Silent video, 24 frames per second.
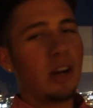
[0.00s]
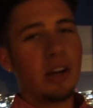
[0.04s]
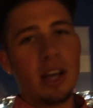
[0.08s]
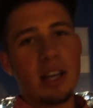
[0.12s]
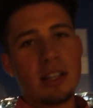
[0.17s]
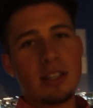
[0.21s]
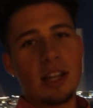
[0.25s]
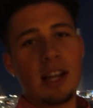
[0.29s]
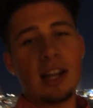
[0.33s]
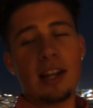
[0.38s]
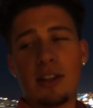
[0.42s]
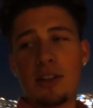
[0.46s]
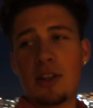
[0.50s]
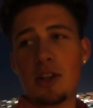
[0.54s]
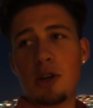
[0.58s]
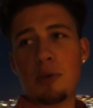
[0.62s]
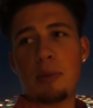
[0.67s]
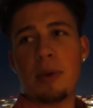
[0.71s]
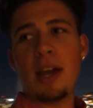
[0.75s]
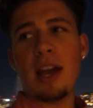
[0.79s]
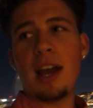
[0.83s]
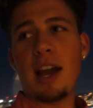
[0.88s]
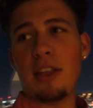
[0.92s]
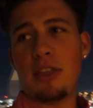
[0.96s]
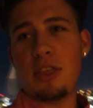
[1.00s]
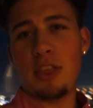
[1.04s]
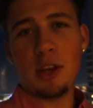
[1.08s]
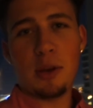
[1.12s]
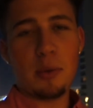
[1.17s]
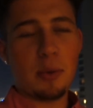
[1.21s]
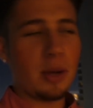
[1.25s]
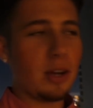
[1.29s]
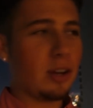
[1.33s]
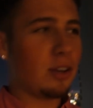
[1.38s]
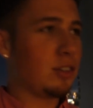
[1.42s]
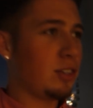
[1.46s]
Okay, it's getting a little bit. I think
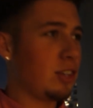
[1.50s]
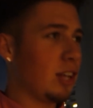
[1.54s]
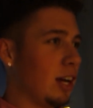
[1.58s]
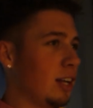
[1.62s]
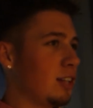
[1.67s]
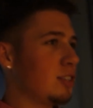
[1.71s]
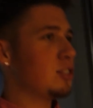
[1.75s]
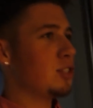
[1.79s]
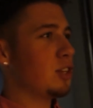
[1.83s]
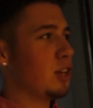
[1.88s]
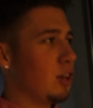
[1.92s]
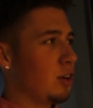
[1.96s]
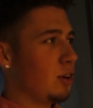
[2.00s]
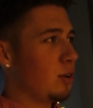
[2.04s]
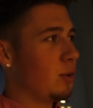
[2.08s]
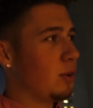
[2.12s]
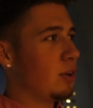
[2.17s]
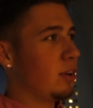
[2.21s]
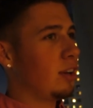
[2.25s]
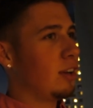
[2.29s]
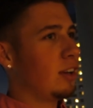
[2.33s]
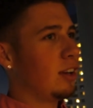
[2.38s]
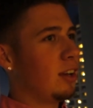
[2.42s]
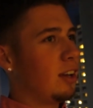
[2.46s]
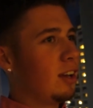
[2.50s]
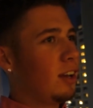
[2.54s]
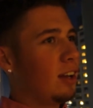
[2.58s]
we are donezo.